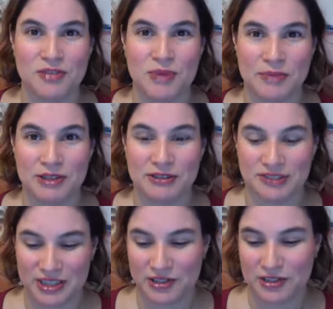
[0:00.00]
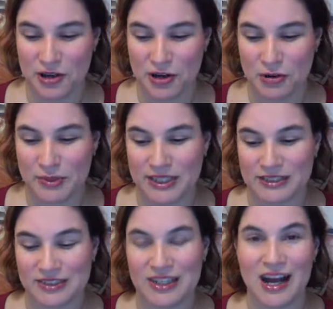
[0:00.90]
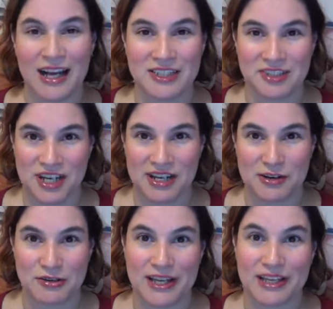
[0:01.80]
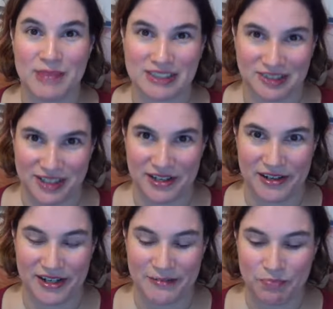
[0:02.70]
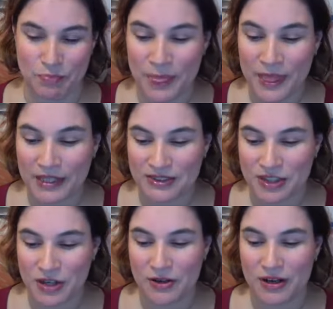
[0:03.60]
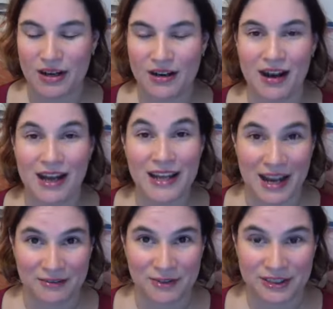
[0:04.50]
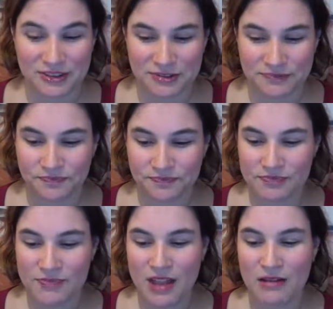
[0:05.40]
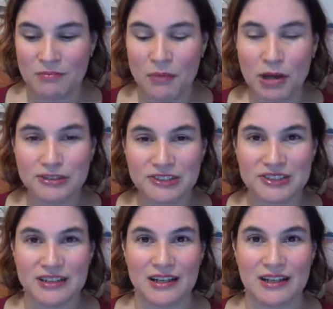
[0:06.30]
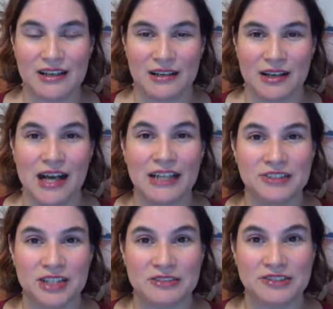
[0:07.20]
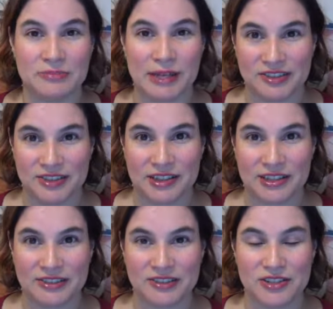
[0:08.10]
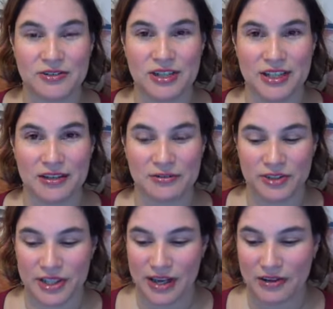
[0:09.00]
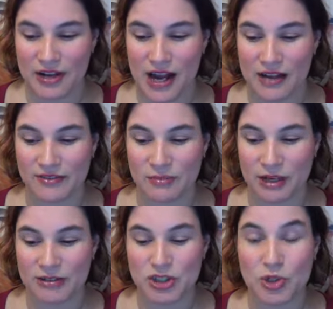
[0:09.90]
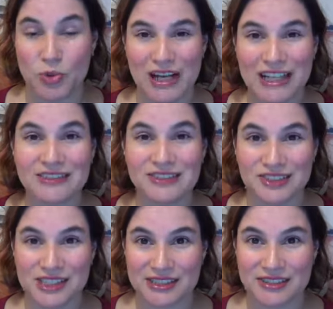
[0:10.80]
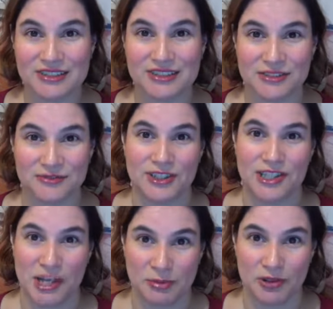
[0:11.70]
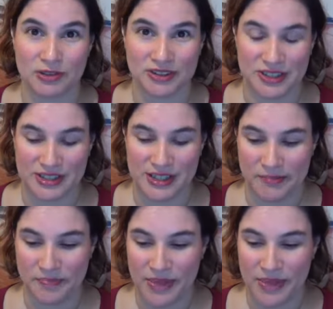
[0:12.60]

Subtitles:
may be using in your home is eyeshadow and mascara. So on average, most eyeshadows and mascaras that you can get over the counter have about 26 different chemicals in them.